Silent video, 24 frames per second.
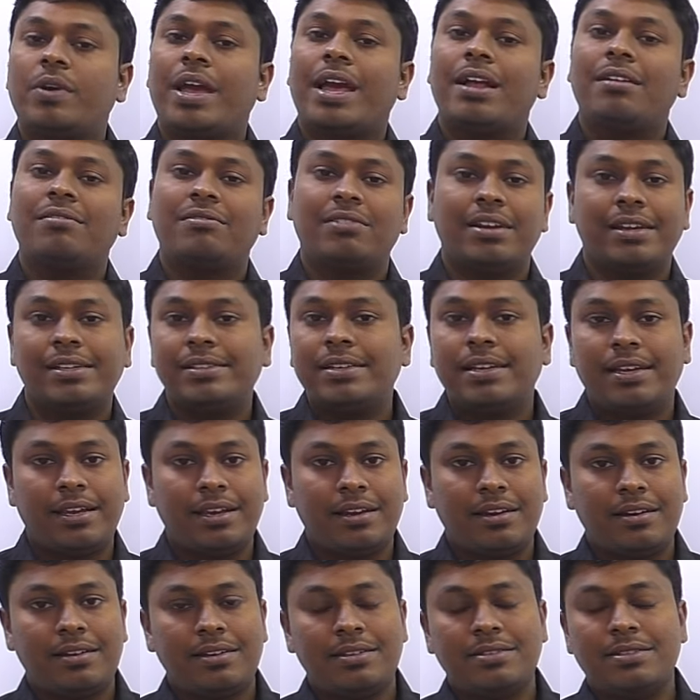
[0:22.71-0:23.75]
calculate the
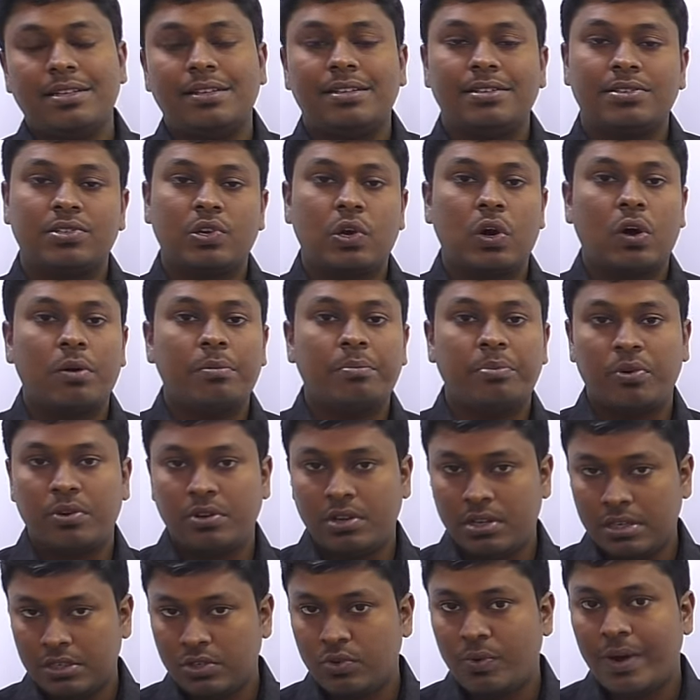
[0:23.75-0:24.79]
interest that is
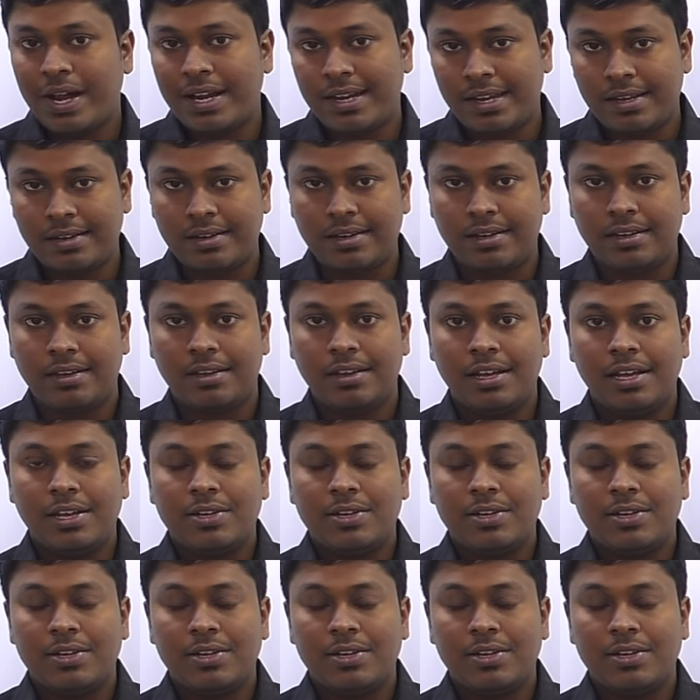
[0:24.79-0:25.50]
compounded quarterly.